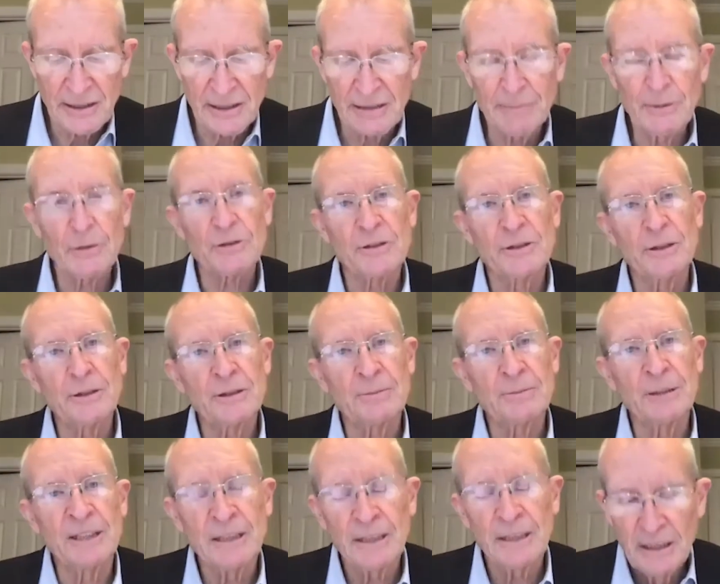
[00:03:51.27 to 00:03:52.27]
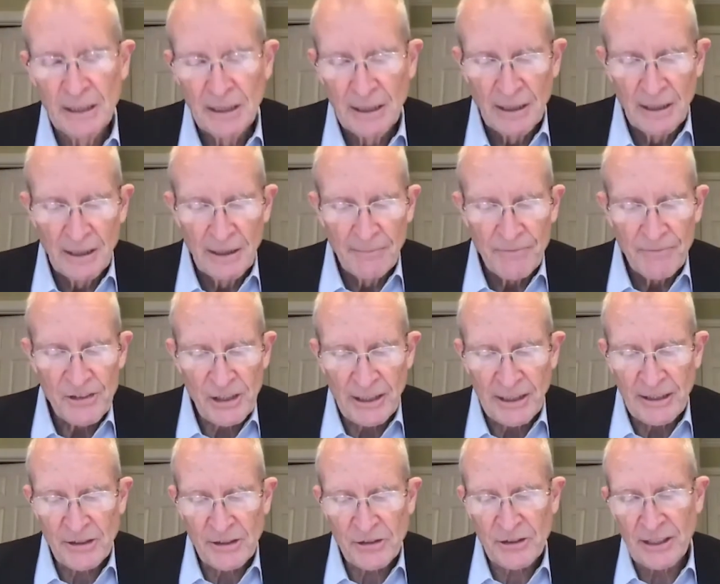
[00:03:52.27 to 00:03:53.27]
And most notably,
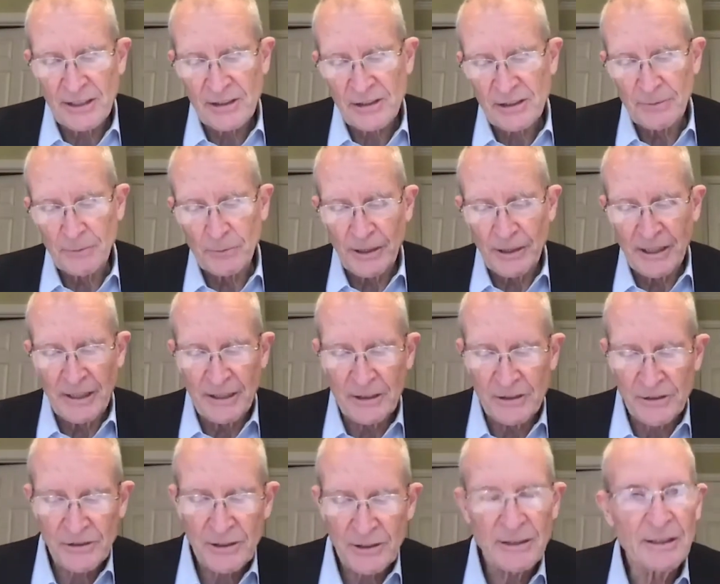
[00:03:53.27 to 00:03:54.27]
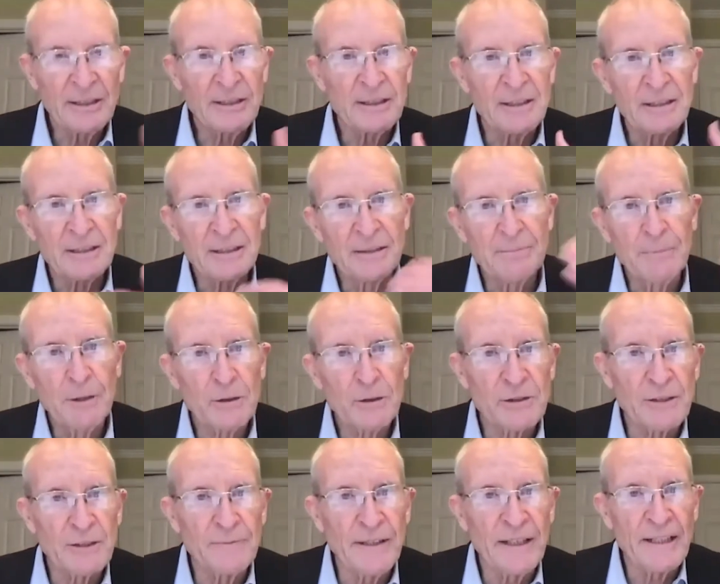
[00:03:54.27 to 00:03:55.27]
China's sights have raised in the most
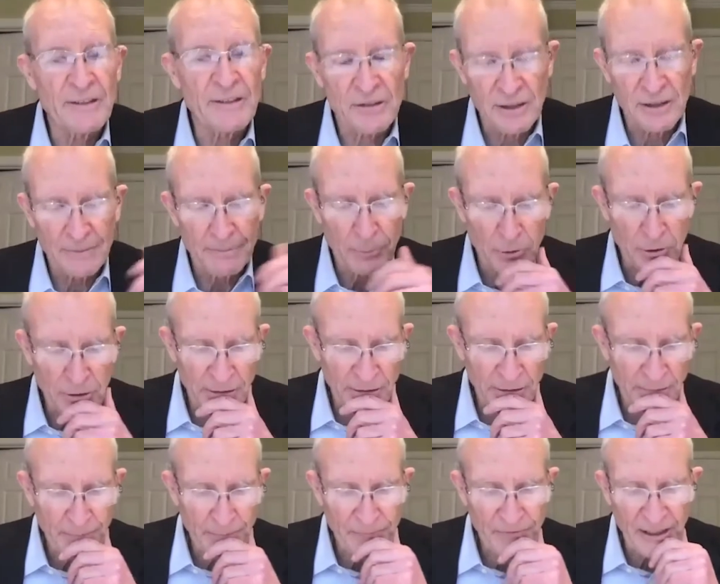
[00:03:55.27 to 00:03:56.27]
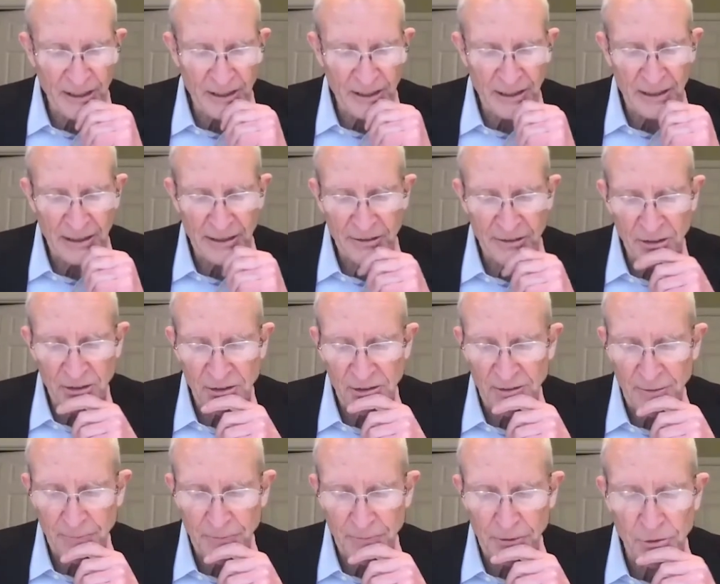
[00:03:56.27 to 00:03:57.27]
advanced and important technologies of
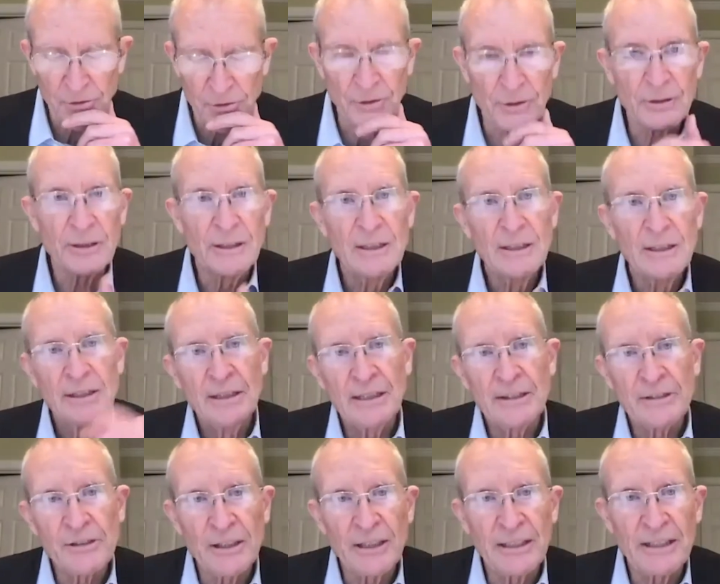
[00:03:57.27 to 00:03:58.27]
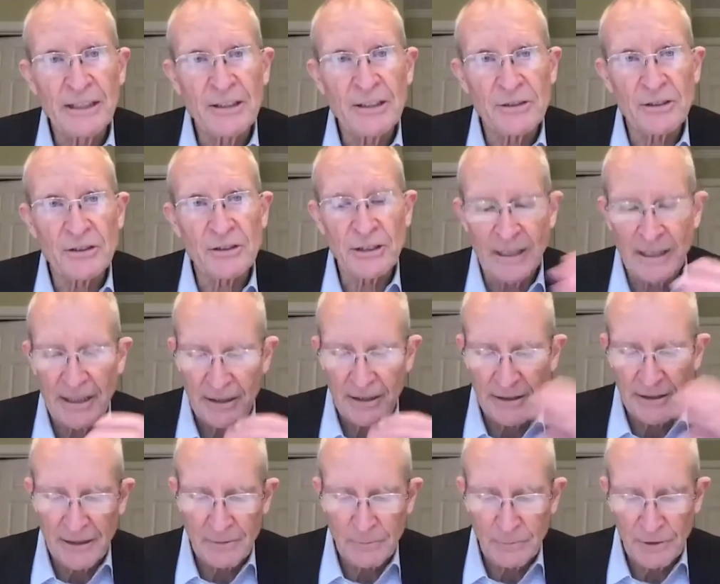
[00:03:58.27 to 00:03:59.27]
the future, and China has decided
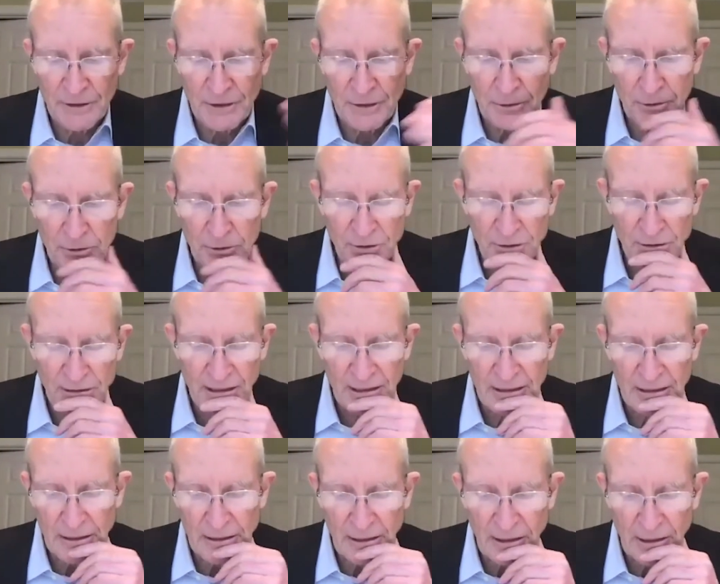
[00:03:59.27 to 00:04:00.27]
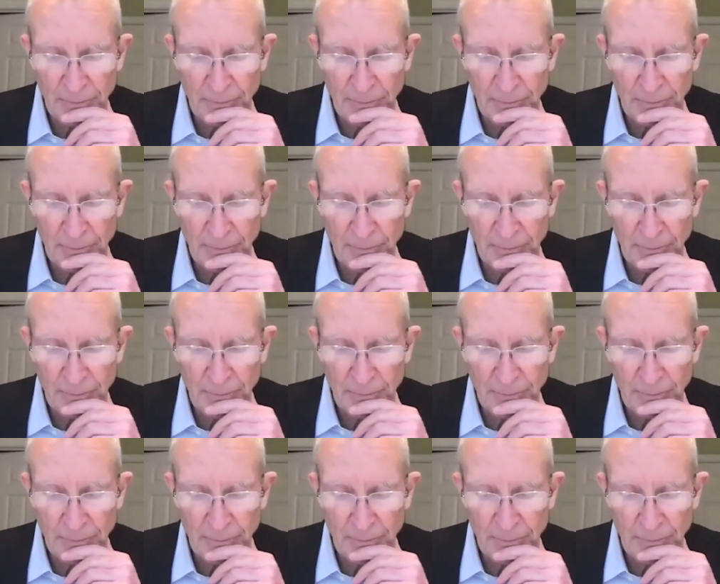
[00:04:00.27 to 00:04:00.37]
that it will use uh, all